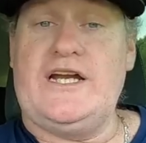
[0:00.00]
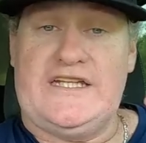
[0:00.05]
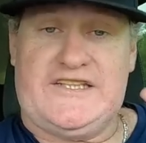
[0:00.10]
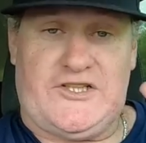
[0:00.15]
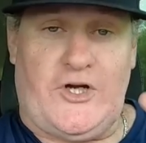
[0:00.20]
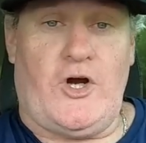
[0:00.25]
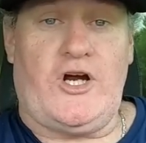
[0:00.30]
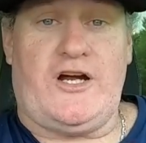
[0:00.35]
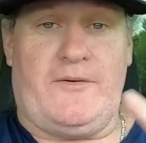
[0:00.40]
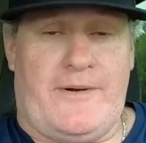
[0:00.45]
going to
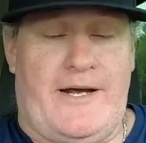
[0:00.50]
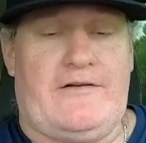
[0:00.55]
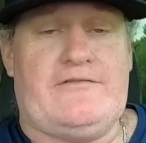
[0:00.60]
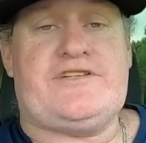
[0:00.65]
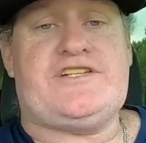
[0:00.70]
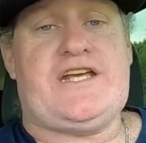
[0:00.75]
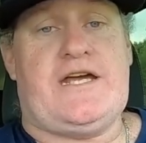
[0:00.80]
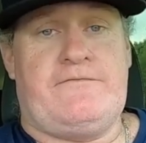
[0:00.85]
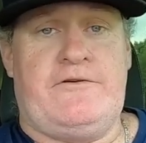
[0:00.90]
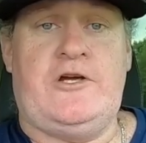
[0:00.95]
talk
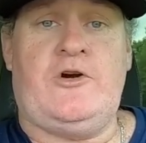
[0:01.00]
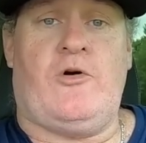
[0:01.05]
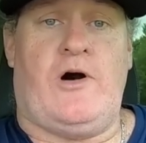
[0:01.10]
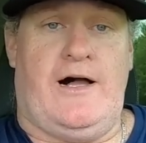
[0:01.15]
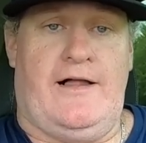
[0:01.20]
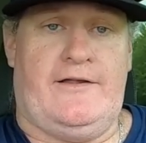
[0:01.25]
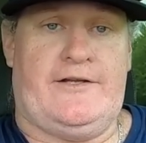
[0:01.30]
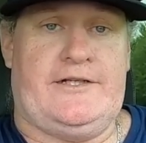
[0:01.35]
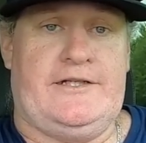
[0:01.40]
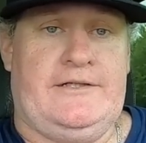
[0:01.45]
about Chevy
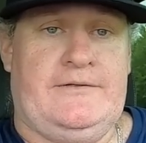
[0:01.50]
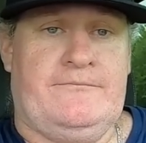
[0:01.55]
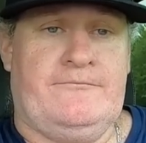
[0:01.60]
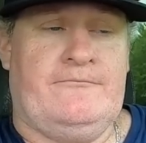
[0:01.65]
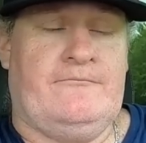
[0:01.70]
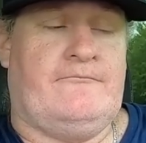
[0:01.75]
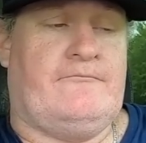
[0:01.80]
quality.